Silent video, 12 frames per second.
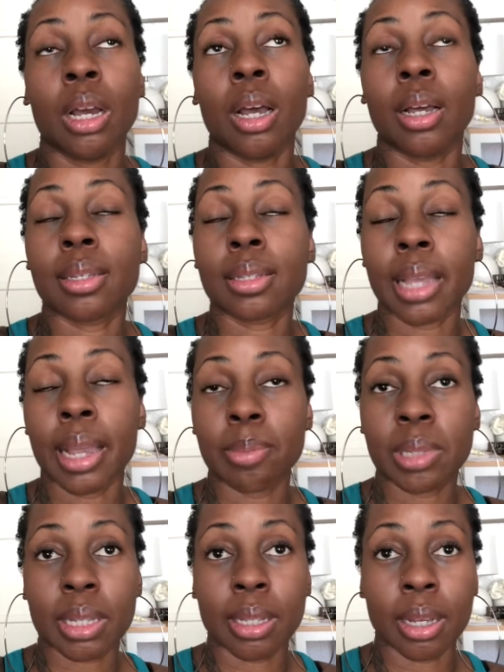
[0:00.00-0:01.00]

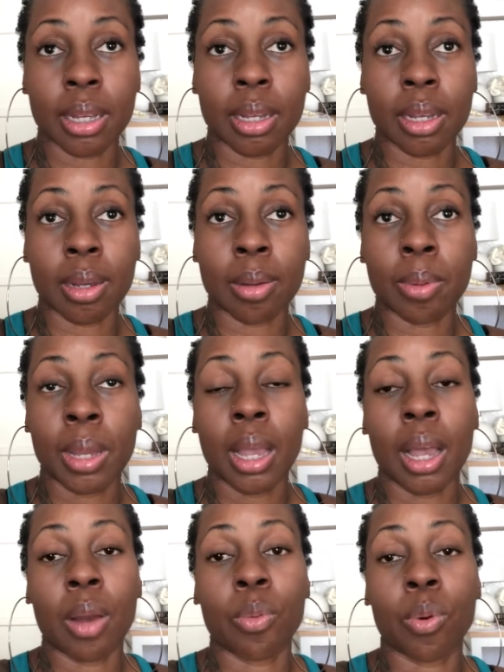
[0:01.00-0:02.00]
Sam's Club,
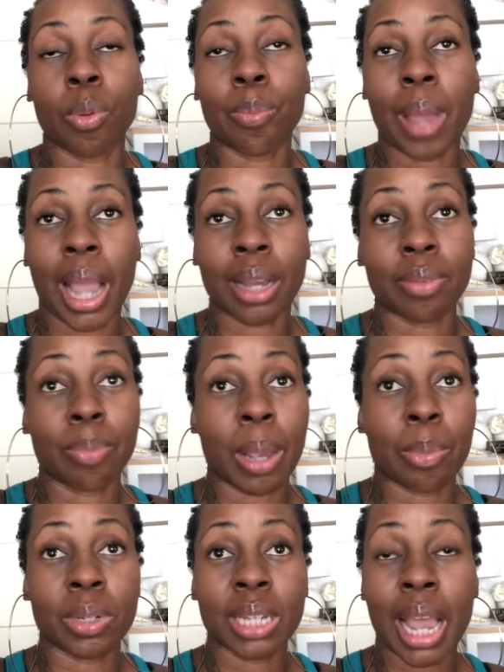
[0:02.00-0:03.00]
a pack of
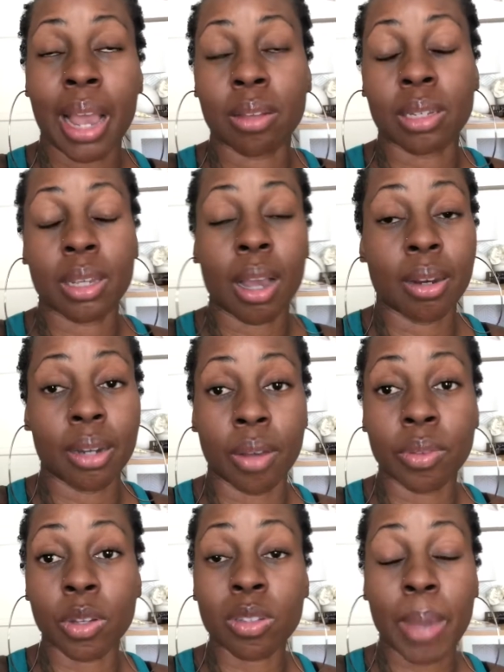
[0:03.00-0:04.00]
paper towels, and y'all know
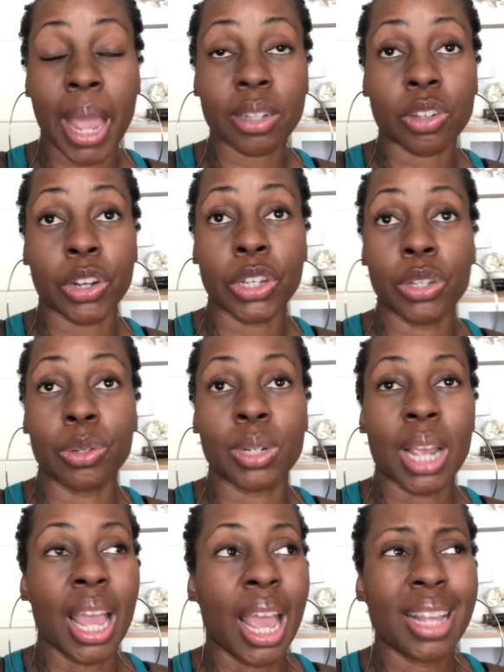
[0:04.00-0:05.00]
those packs are huge.
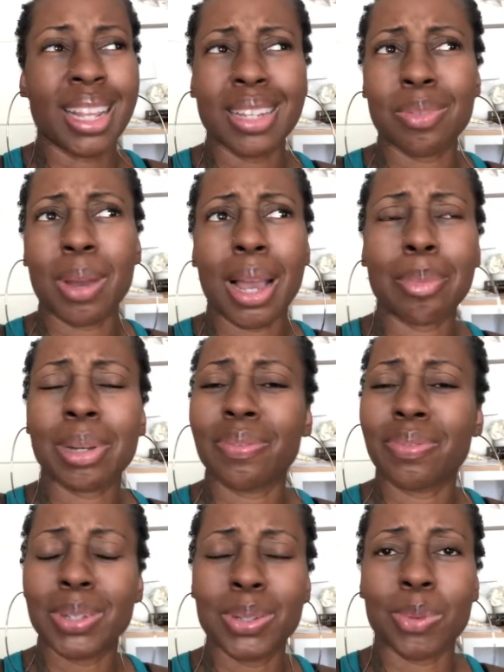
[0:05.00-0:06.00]
And that's why I'm
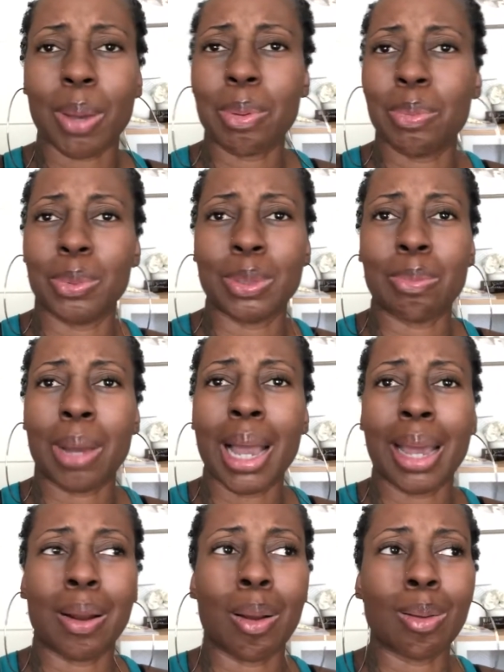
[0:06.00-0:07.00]
confused why people was
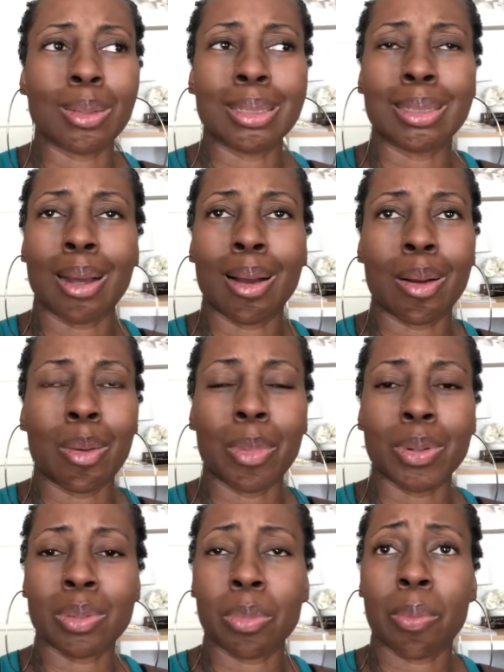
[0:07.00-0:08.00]
buying all these doggone
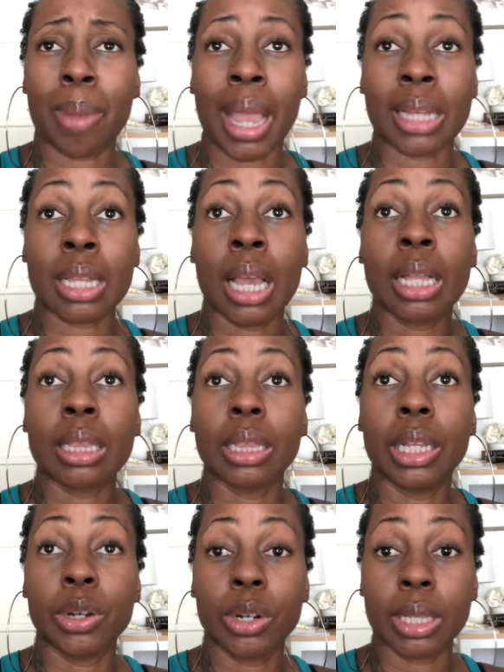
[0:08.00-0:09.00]
multiple packs.
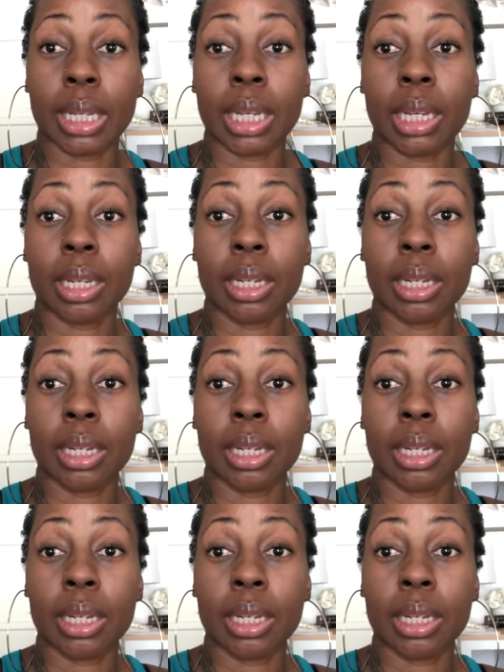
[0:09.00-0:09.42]
Literally,